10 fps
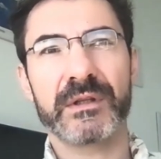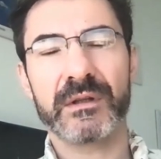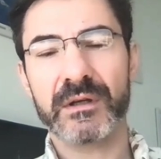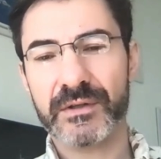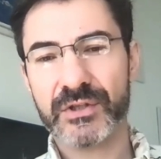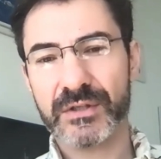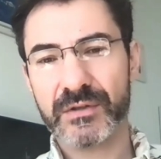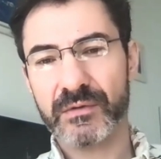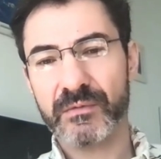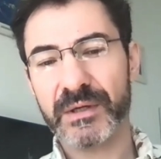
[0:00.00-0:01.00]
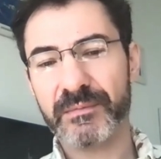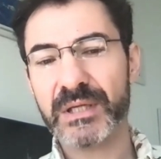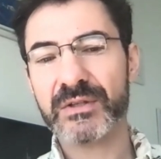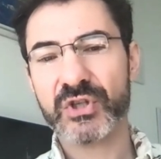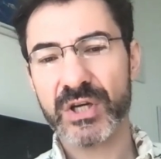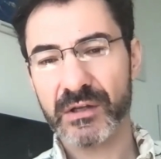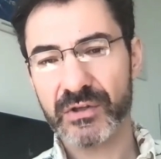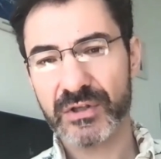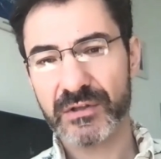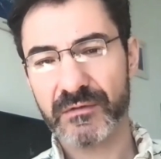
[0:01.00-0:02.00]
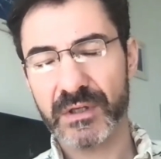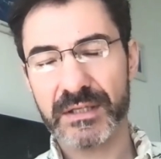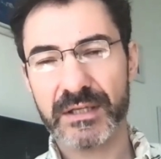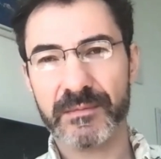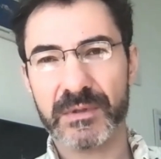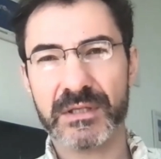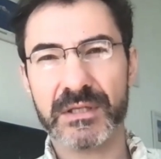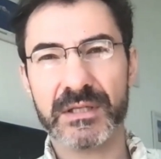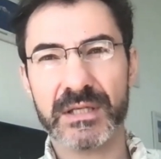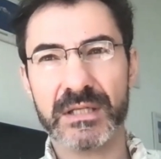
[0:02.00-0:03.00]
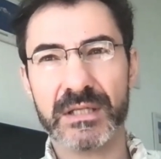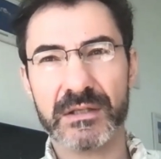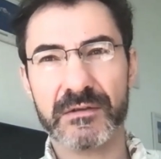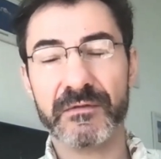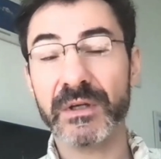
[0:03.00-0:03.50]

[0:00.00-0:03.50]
the largest or one of the biggest challenges of Alzheimer's disease is